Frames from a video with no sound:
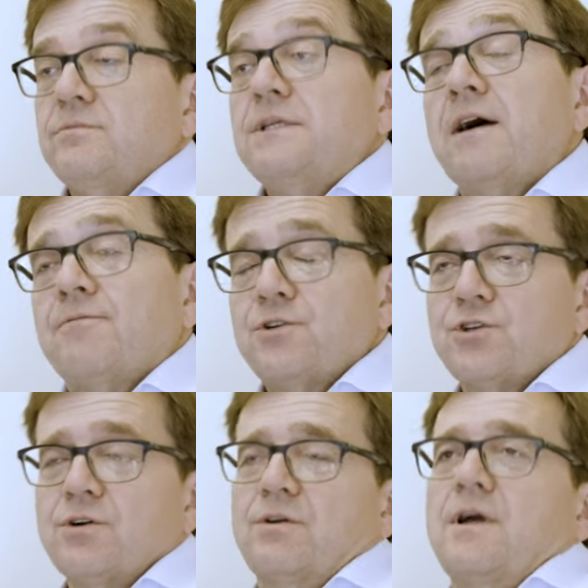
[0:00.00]
Yeah, for
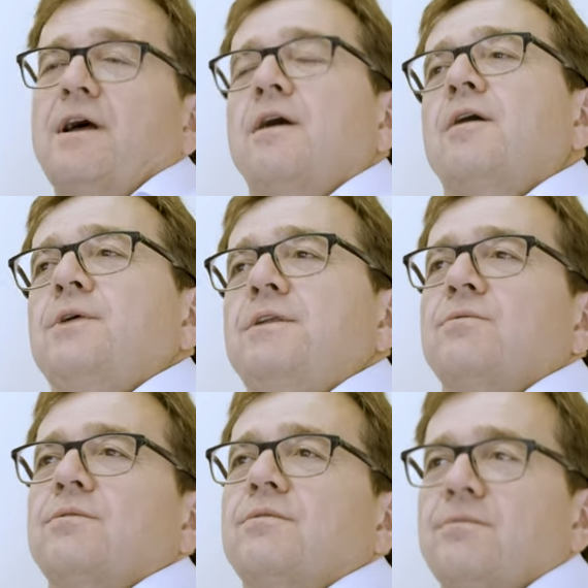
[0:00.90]
sure. I
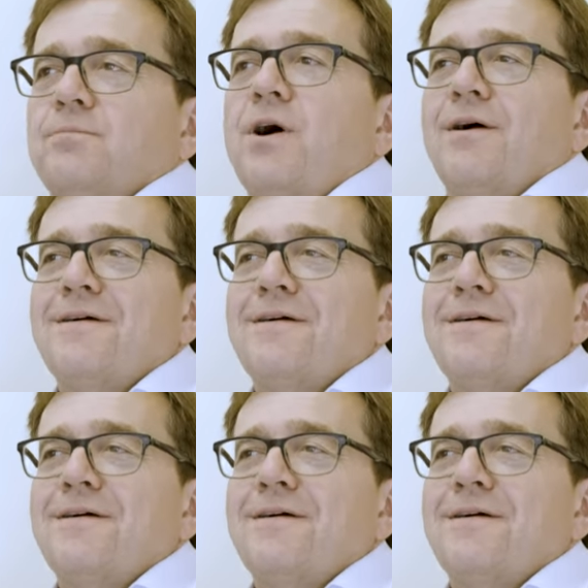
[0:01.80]
mean,